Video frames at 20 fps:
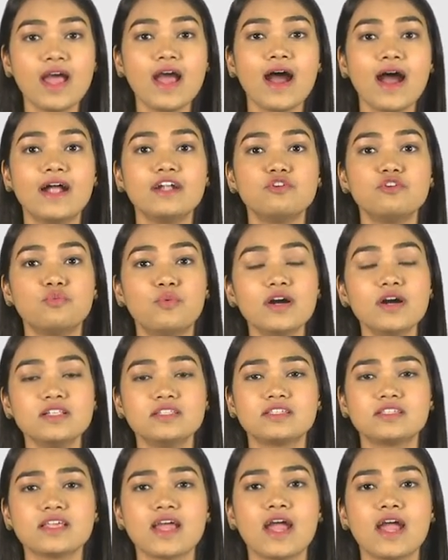at
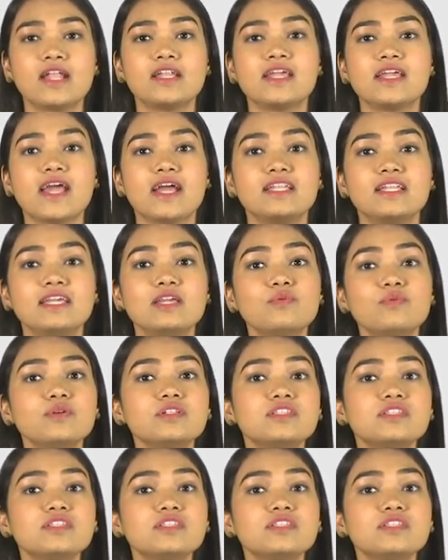once and can even